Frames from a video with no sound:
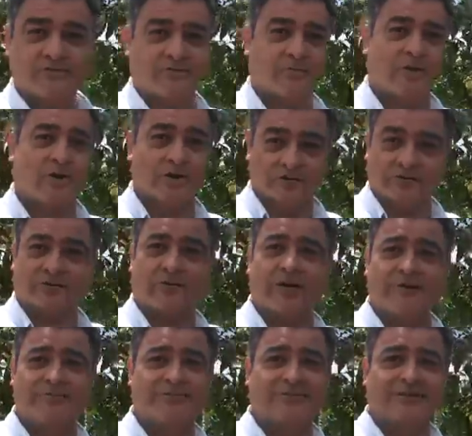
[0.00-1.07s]
from our
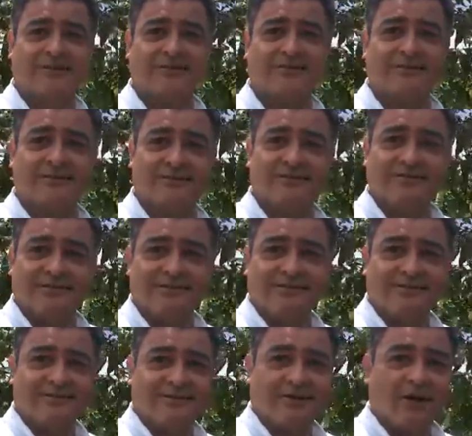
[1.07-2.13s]
underripes, yeah?
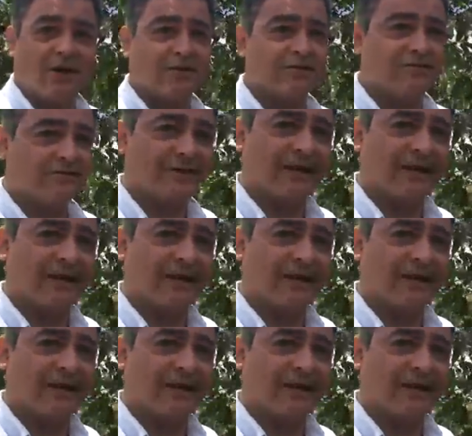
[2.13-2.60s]
All in the